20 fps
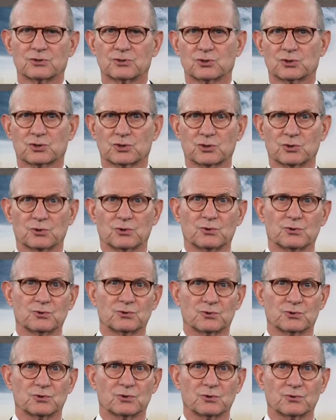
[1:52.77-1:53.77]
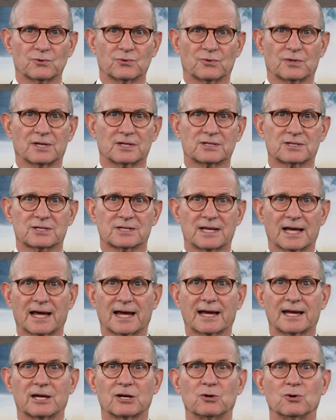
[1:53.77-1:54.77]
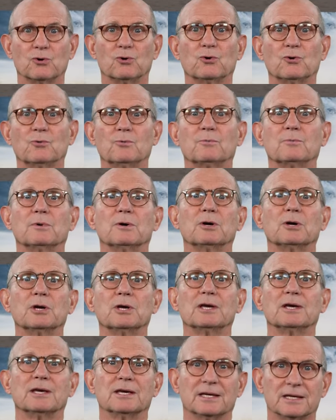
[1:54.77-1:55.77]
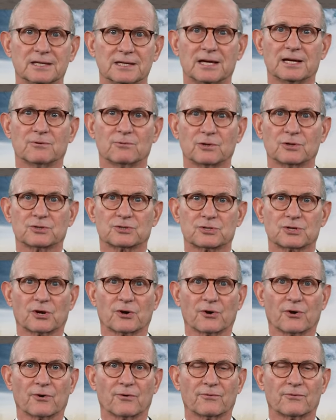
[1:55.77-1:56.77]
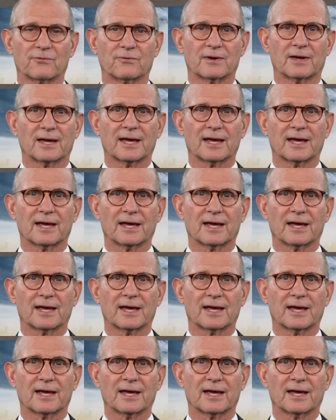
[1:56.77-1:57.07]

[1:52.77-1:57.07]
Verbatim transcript: choose you this day whom ye will serve,